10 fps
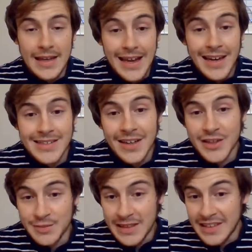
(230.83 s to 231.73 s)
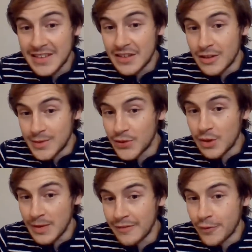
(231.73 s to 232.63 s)
It kind of tells me that they're
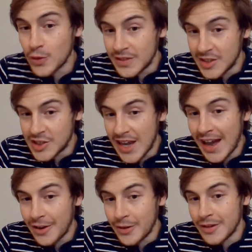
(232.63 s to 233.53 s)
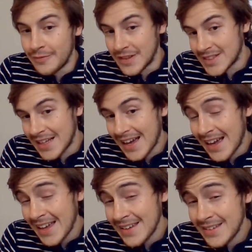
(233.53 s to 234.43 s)
absorbing voltage out of the
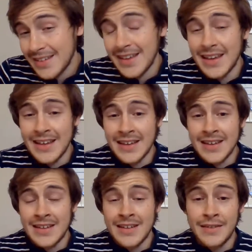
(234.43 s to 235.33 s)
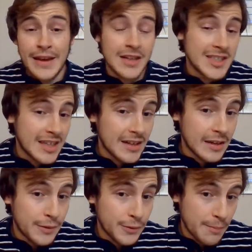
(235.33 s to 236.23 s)
sky and they're
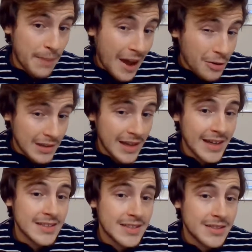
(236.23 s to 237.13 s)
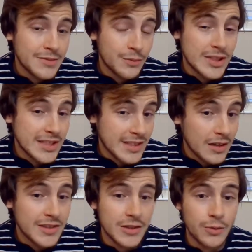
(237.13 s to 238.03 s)
sending it through the power lines, which is
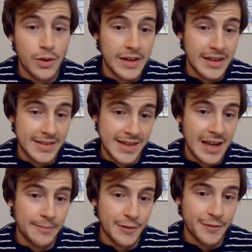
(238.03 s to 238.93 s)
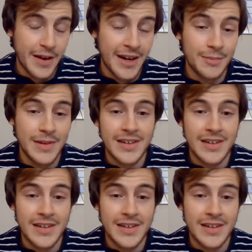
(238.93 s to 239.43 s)
also working as an amplifier